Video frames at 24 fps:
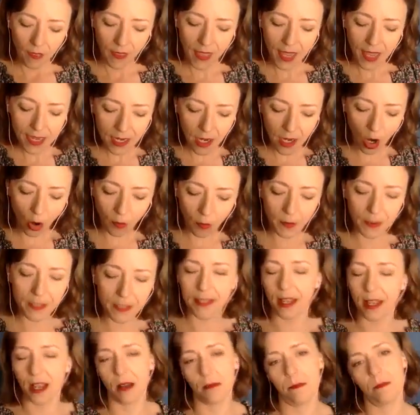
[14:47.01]
then it
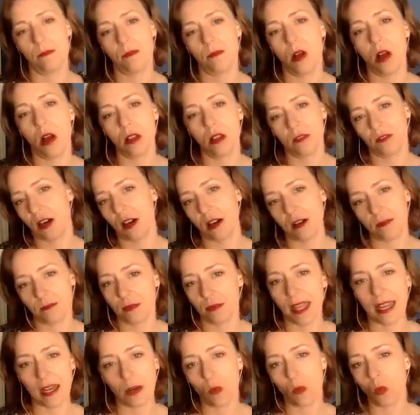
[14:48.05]
opens up all of our
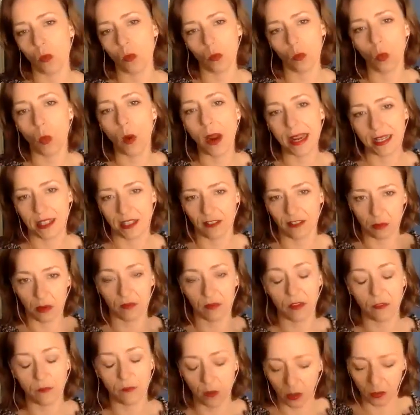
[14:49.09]
like ways of
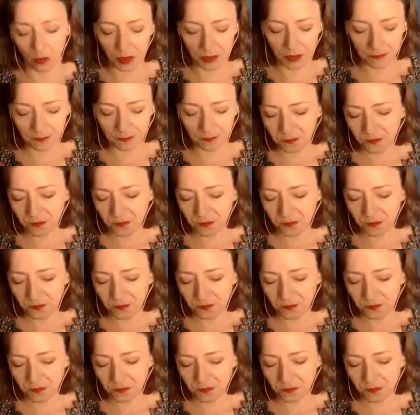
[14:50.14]
moving forward.